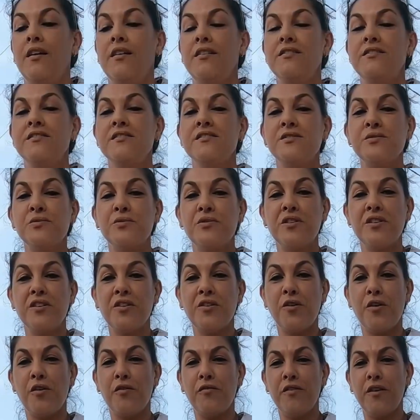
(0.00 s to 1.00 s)
Just ordered a
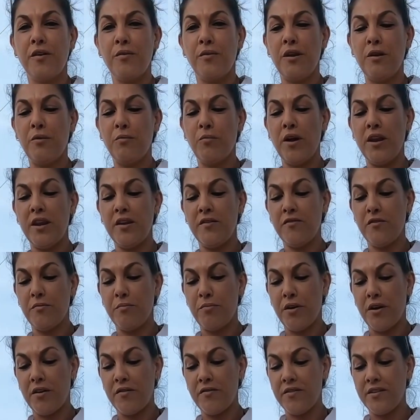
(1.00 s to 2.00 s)
coffee while I'm waiting for
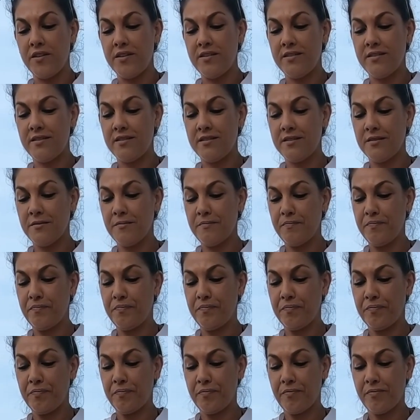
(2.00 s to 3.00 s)
breakfast,
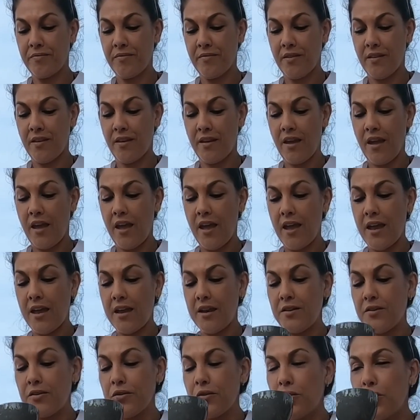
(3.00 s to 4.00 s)

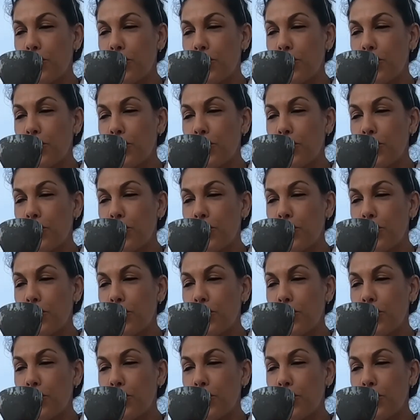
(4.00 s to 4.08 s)
and